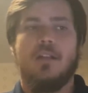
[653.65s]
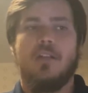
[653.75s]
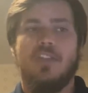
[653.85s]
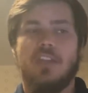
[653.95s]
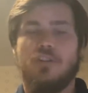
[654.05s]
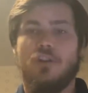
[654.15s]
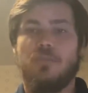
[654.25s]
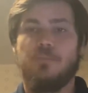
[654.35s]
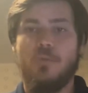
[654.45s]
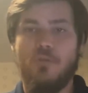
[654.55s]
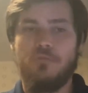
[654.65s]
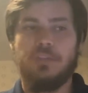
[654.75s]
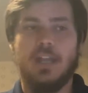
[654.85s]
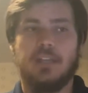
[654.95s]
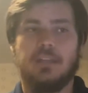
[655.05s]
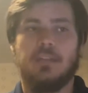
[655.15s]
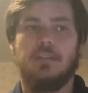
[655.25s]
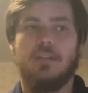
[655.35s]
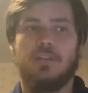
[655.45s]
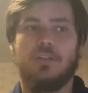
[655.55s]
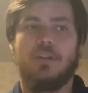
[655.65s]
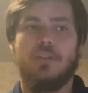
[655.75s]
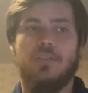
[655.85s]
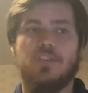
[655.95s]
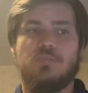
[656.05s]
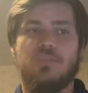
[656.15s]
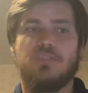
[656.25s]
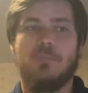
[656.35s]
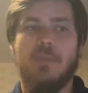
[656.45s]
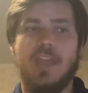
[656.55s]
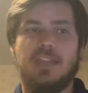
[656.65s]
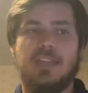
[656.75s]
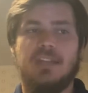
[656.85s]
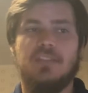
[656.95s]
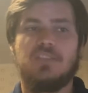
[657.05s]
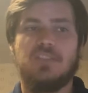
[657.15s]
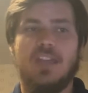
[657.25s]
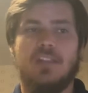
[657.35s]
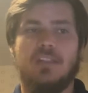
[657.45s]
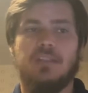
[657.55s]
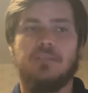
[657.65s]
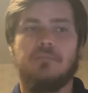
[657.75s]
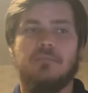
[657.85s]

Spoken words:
A thing called bootlegging occurred. This was the making and selling